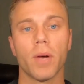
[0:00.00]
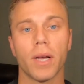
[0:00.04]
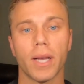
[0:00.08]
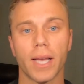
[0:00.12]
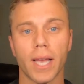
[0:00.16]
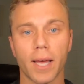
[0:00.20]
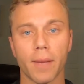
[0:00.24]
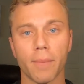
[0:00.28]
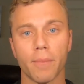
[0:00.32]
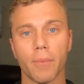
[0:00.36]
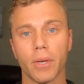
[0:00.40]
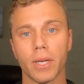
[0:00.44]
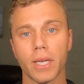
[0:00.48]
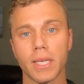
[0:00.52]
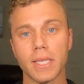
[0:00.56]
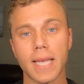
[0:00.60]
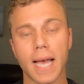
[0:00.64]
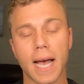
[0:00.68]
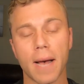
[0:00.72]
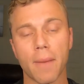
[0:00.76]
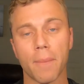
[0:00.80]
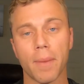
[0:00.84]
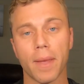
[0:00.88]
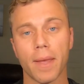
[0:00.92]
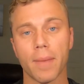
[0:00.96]
again, put a
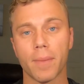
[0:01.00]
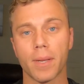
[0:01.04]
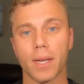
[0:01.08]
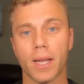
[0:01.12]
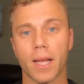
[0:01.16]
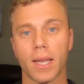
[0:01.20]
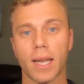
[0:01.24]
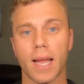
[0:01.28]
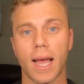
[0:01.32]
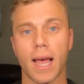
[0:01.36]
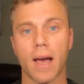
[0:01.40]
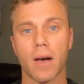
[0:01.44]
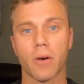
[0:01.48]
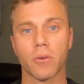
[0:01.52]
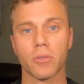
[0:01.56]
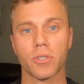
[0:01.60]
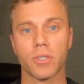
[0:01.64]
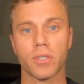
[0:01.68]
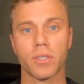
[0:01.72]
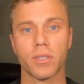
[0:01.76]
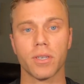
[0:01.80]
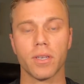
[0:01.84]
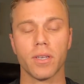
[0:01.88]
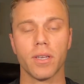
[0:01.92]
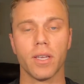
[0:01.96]
down payment on a
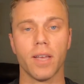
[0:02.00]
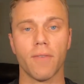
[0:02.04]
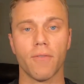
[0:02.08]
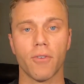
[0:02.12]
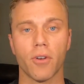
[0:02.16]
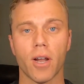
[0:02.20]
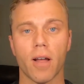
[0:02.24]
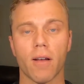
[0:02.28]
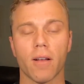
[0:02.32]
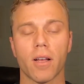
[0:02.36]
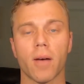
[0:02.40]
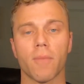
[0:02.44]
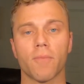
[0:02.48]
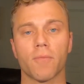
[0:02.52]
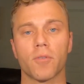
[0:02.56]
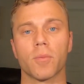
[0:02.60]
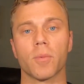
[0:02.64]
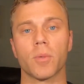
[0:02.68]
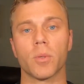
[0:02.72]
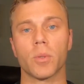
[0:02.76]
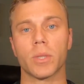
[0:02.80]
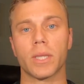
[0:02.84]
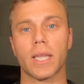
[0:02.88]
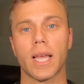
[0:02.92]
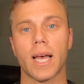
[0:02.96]
house if you're not
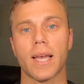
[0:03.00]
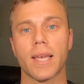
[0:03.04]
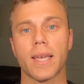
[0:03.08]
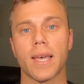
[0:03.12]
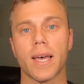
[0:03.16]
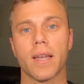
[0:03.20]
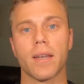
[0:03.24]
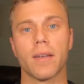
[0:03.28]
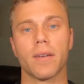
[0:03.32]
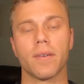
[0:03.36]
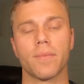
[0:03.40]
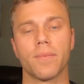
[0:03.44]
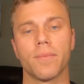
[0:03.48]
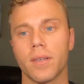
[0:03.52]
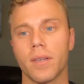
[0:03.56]
comfortable with that yet.